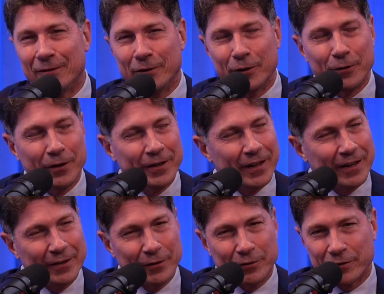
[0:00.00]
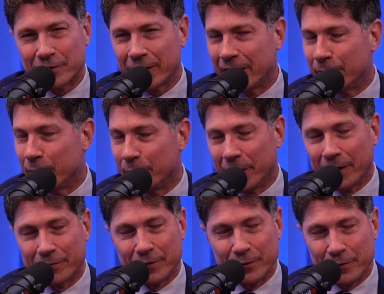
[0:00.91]
do, and then you just say, and we may
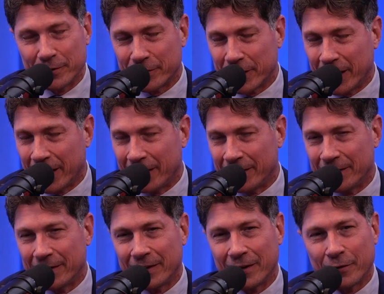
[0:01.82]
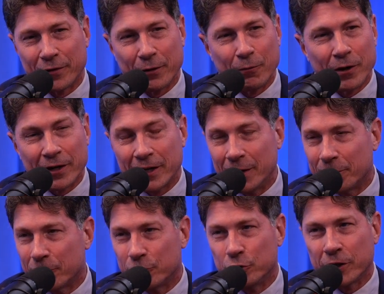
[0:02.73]
have to do this again. And if they want to keep
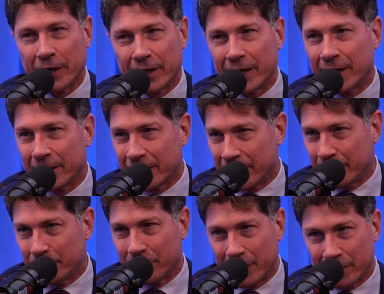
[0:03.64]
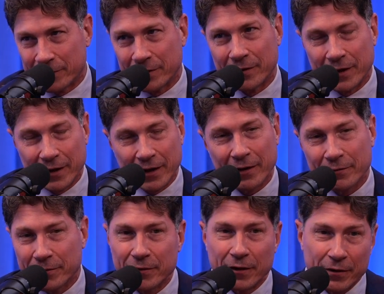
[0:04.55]
their gigantic implants, then they
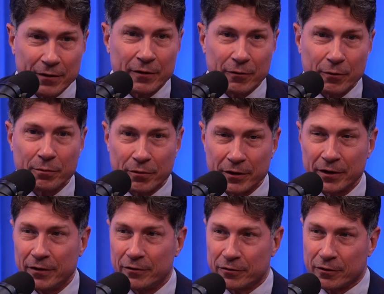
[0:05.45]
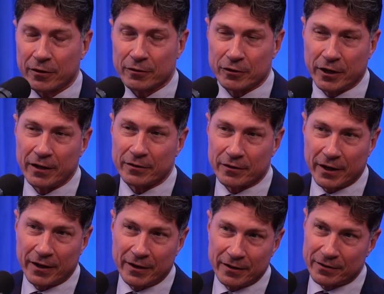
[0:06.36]
have a pretty strong chance
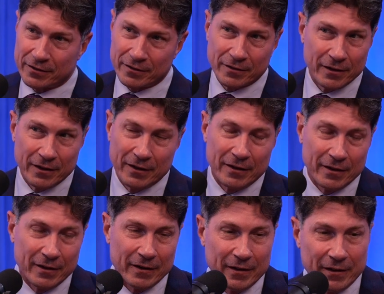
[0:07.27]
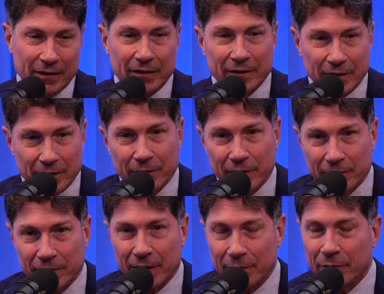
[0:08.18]
that it's,
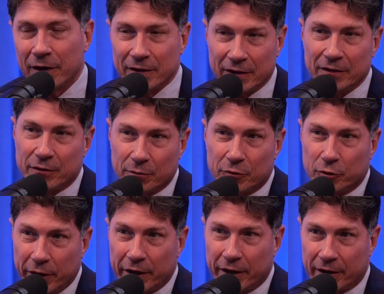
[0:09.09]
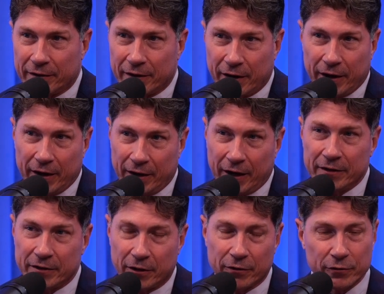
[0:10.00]
that they might need some tweaking. And I
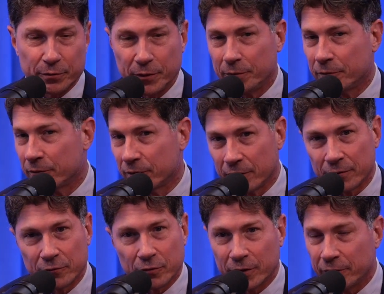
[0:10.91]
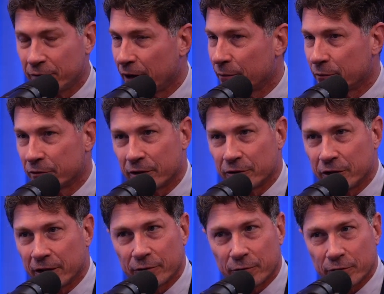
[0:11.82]
tell those people, 25%
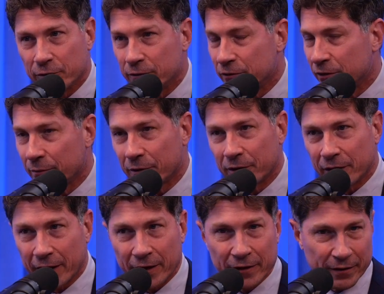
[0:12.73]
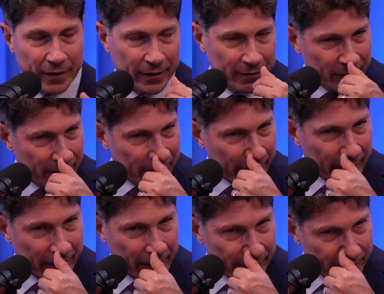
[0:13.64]
chance we're doing something again, and they
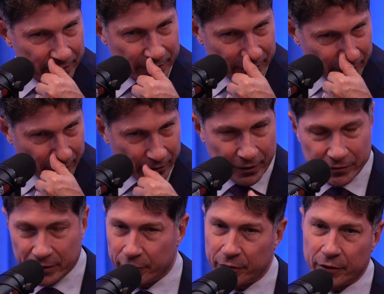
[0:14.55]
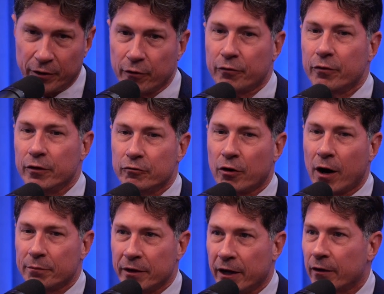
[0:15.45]
get it. I said, if we
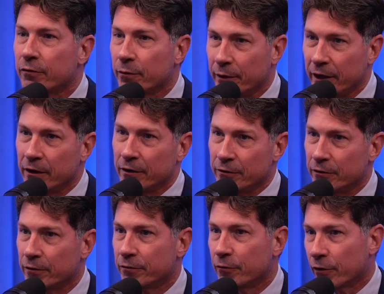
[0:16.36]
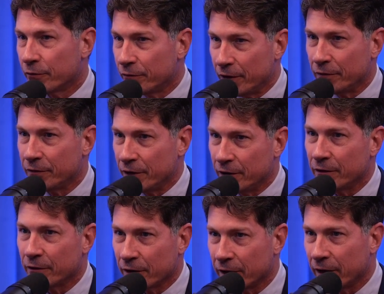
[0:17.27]
drop down from 800 to 450,
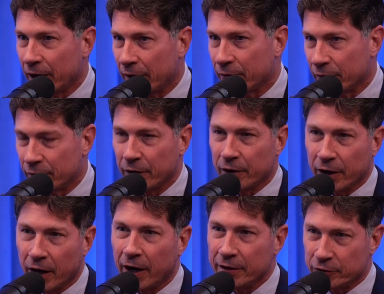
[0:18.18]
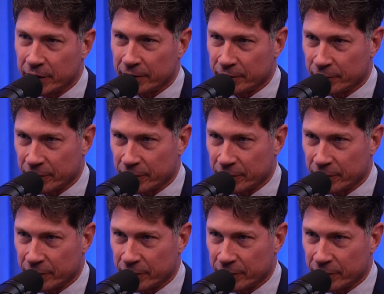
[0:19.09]
you're going to have a very high chance of